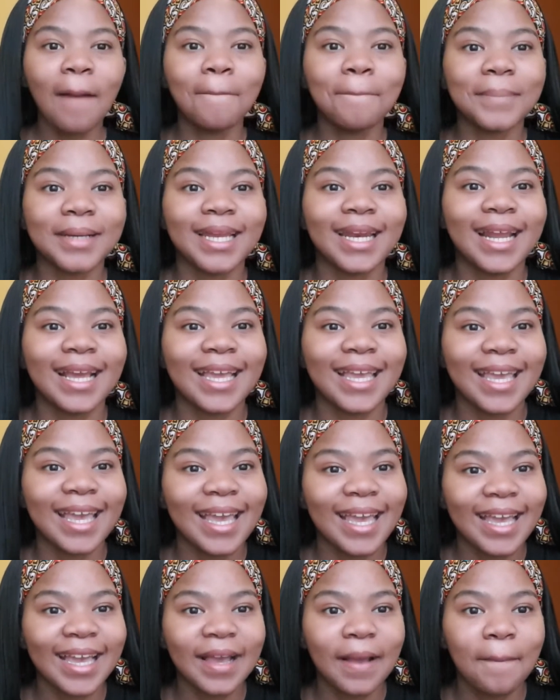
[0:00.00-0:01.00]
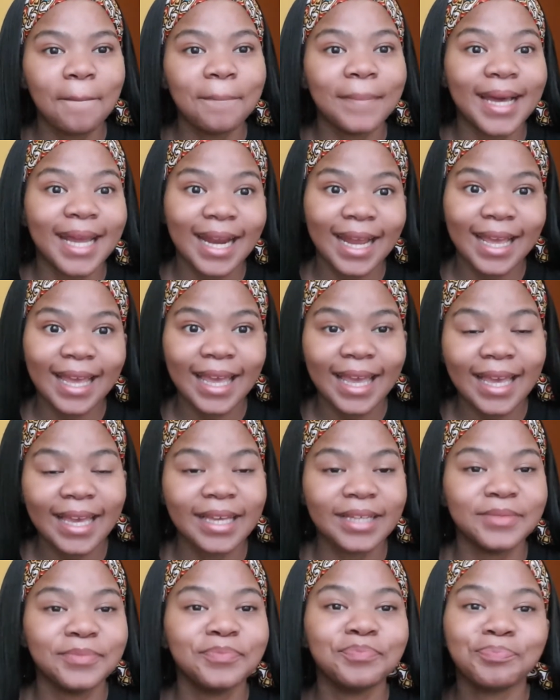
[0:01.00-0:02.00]
but
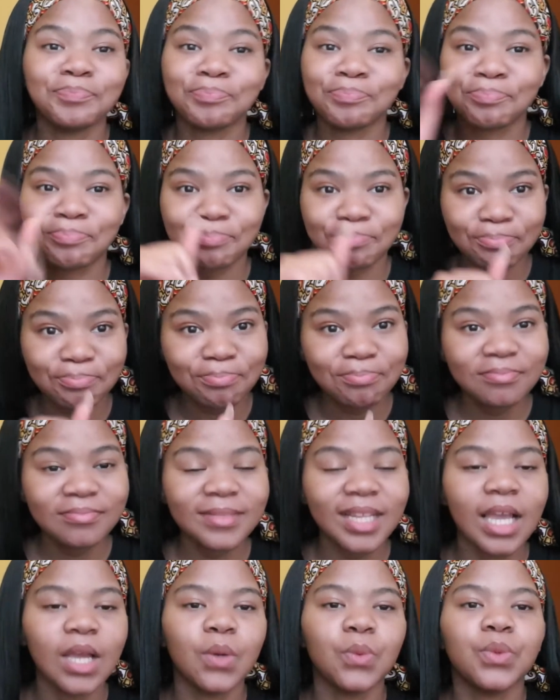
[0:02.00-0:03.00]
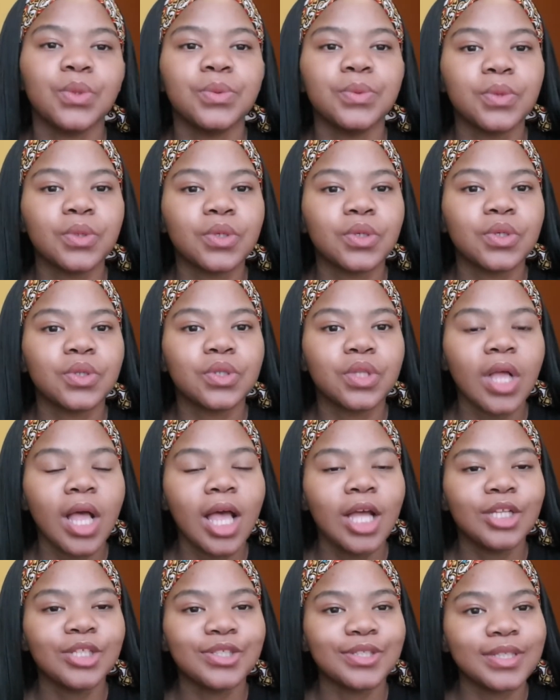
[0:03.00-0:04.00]
again we will
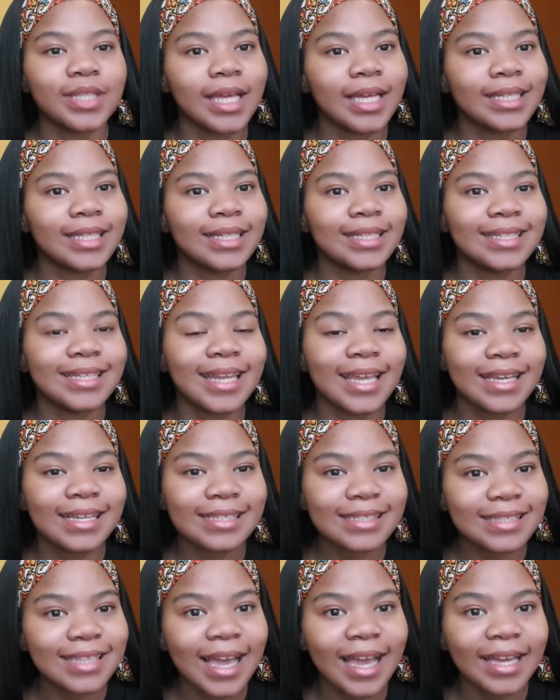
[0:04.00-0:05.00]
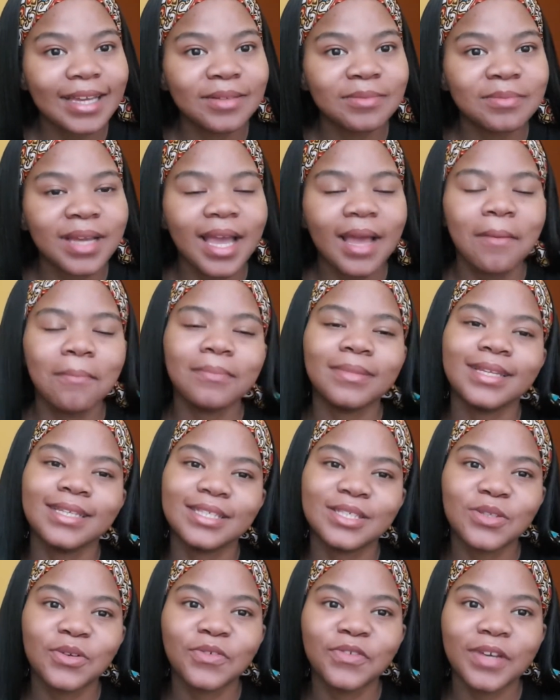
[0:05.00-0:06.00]
do that next time
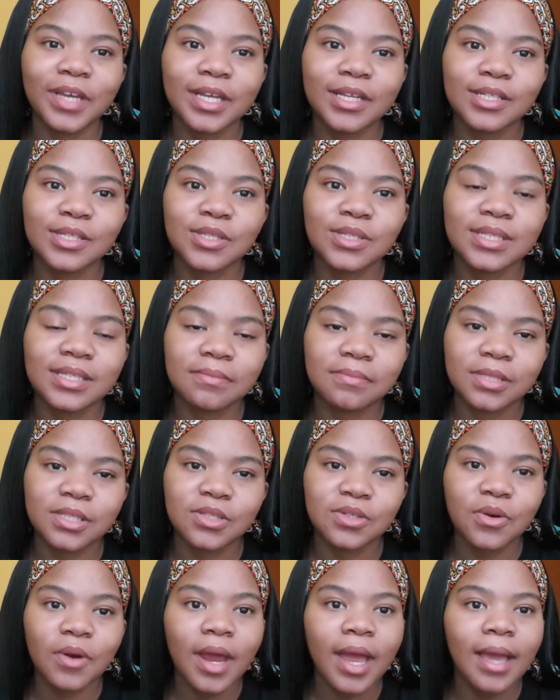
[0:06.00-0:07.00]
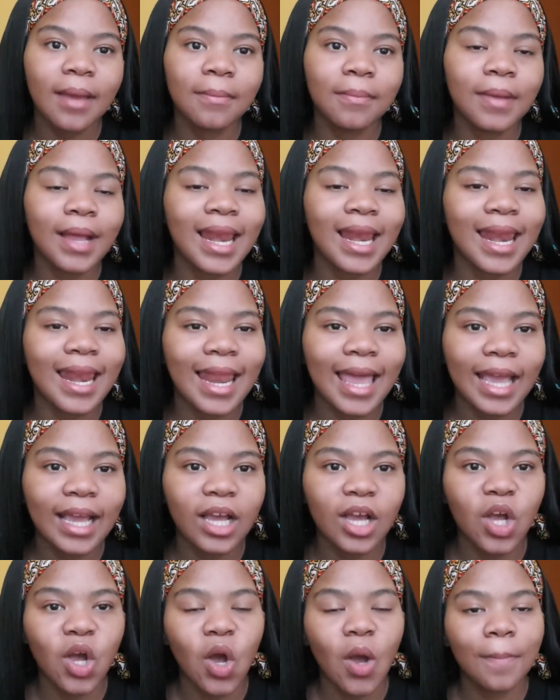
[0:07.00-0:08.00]
please don't forget to subscribe like
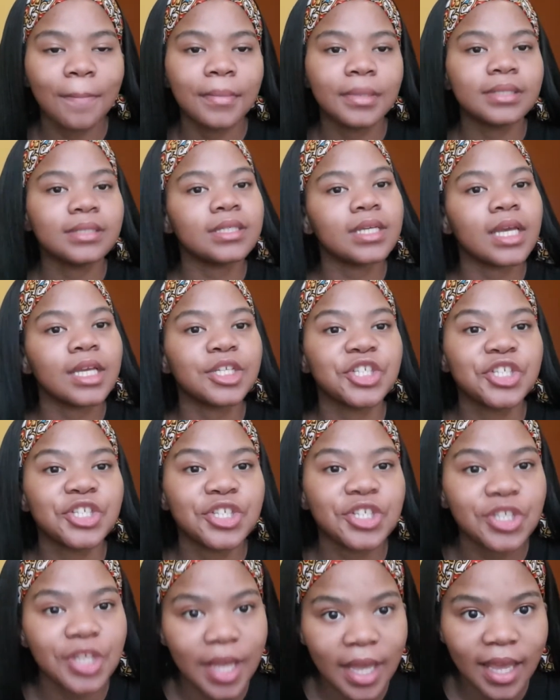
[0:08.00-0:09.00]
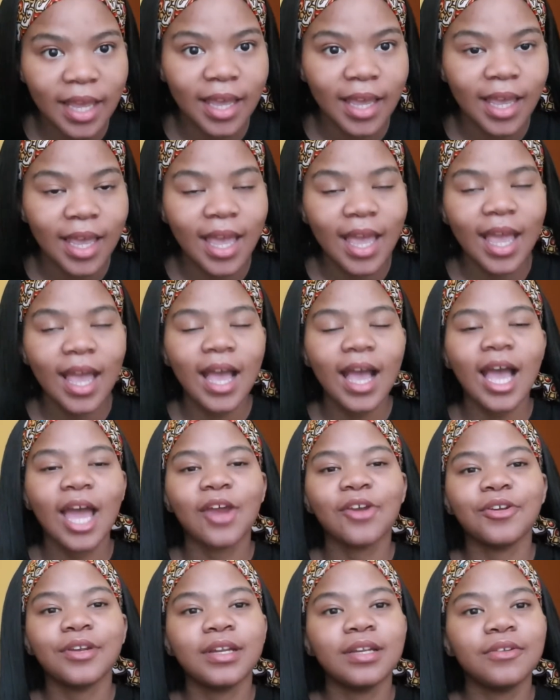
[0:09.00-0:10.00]
comment and share i
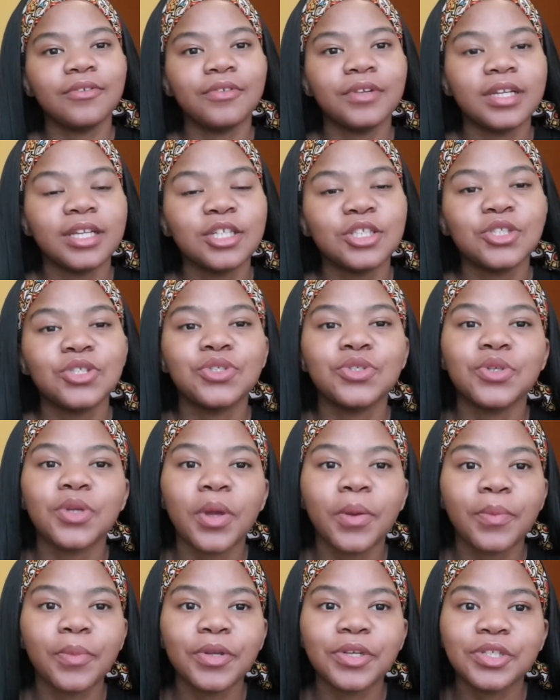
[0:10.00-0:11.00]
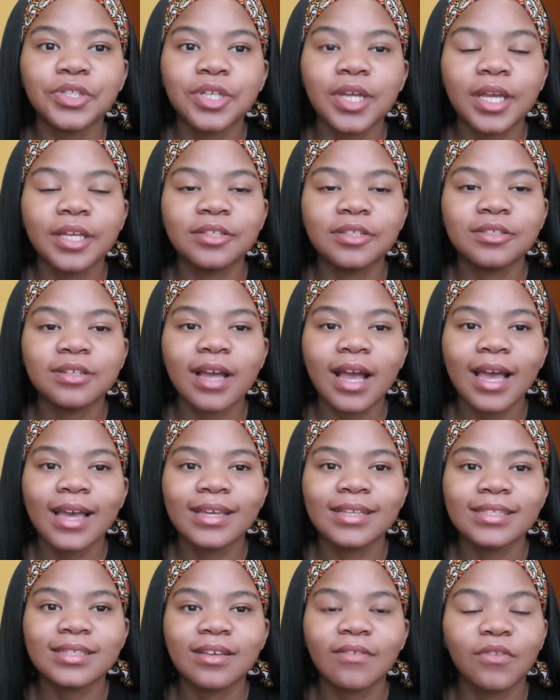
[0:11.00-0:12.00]
really really do appreciate you
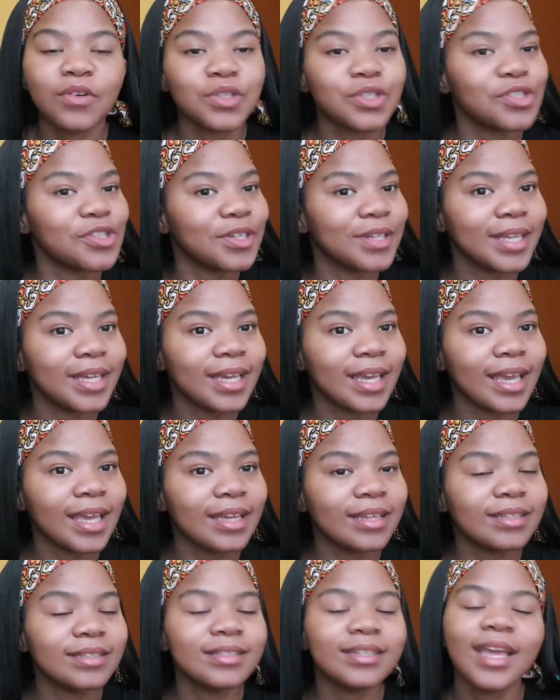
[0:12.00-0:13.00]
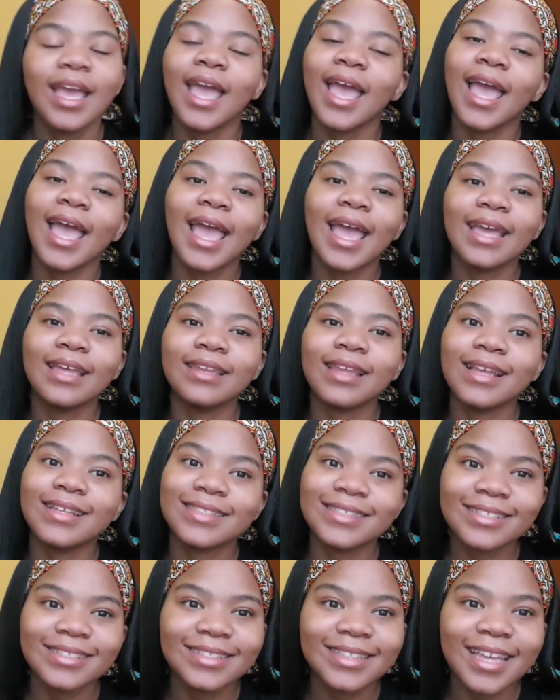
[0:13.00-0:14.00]
guys for tuning in and
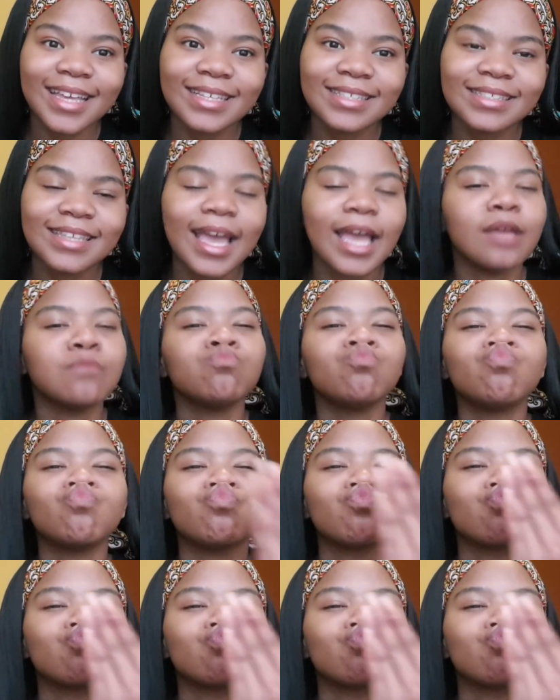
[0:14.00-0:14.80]
until next time